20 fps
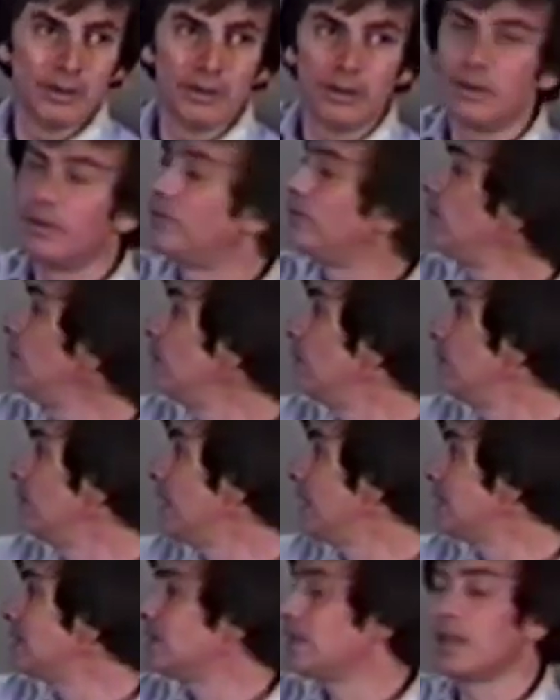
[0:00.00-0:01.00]
If you,
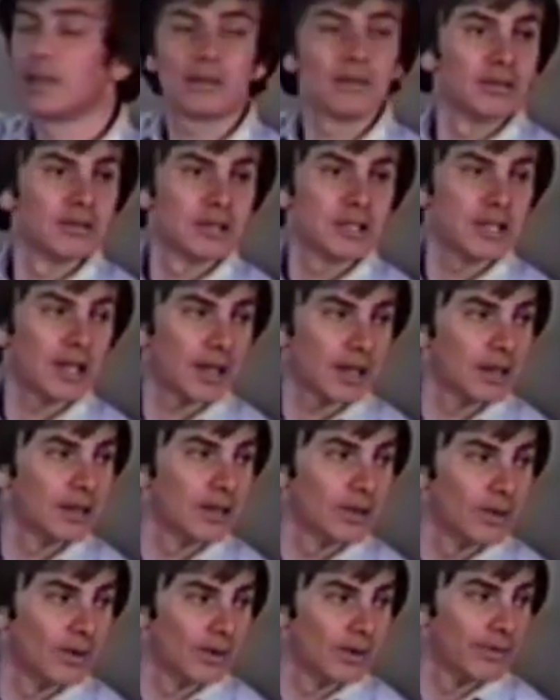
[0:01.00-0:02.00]
that's that second
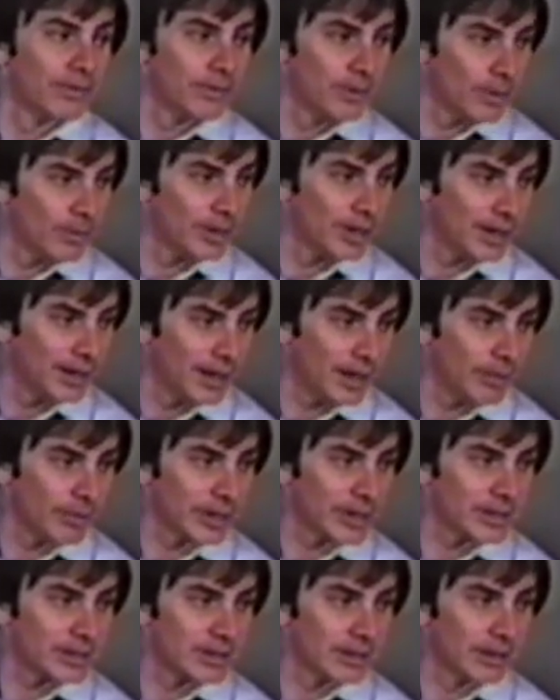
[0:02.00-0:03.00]
law of
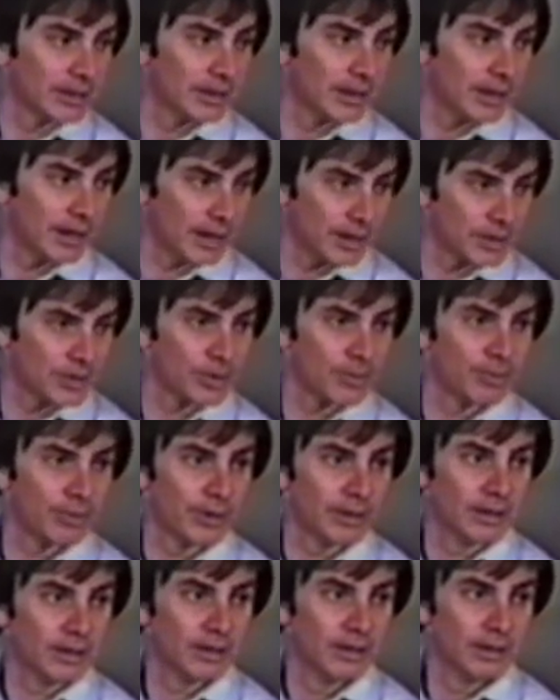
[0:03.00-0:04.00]
thermodynamics thing, that
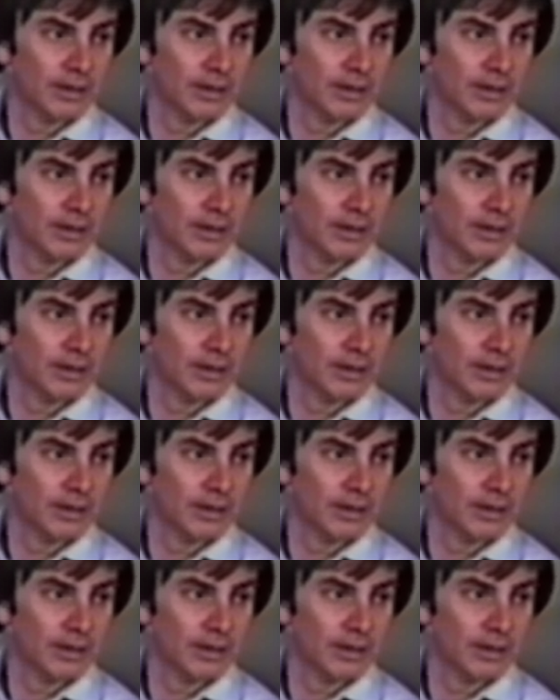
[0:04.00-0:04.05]
entropy